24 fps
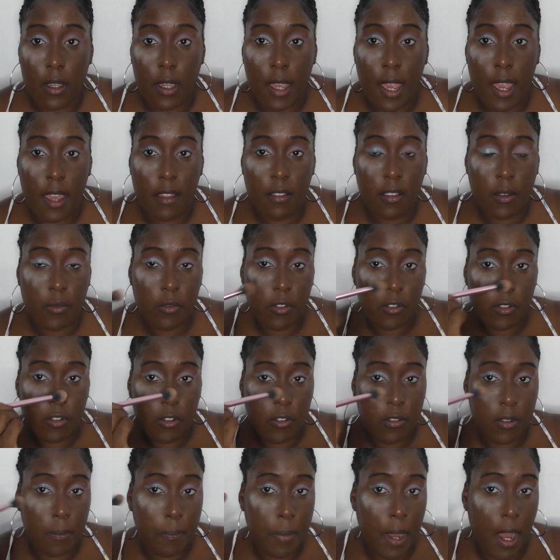Okay, so I'm just
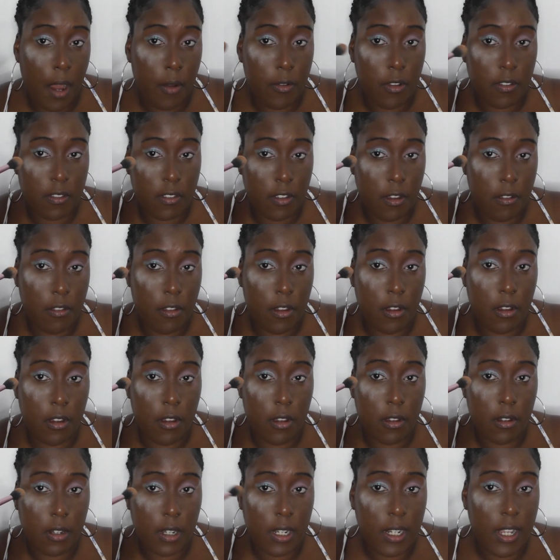using powder so
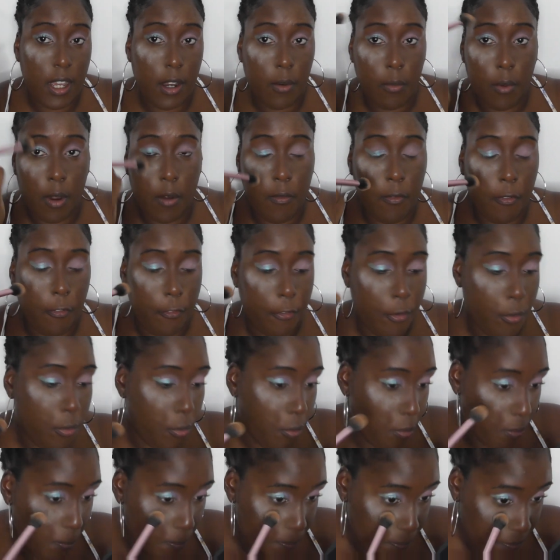the glitter won't
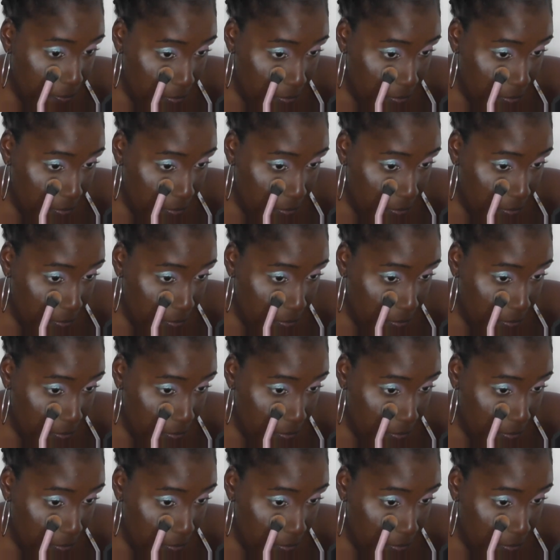fall